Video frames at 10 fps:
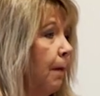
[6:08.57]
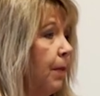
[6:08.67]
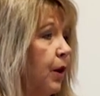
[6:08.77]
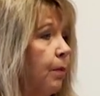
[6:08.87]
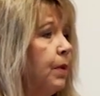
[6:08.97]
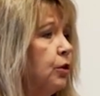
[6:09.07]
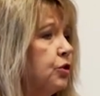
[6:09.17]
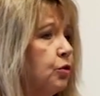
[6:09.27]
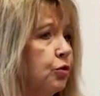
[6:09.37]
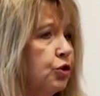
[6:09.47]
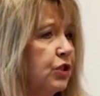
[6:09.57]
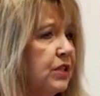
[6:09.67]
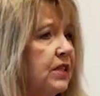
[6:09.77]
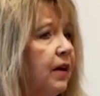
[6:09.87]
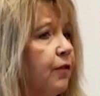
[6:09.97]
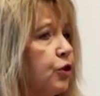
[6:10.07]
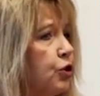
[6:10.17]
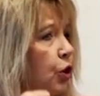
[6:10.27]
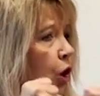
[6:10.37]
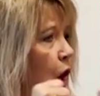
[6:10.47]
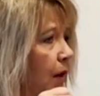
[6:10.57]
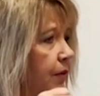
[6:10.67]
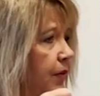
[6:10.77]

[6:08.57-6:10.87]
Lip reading: but our middle schools just never took off.